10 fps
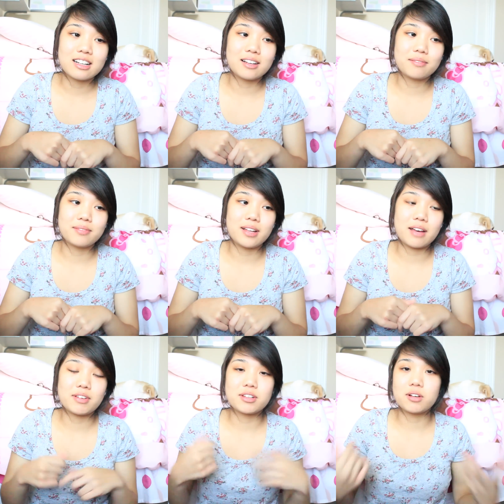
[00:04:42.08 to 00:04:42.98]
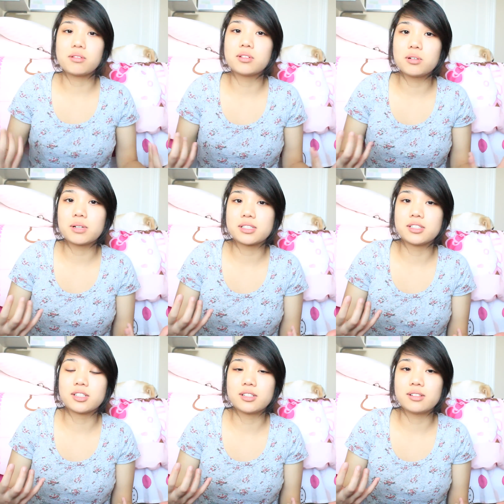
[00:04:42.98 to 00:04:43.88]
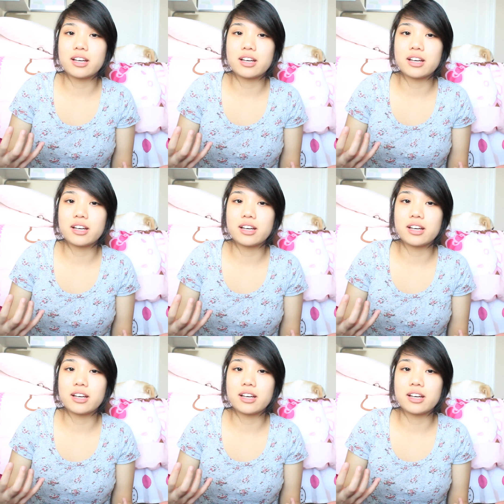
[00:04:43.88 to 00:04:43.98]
um, having no clue what to do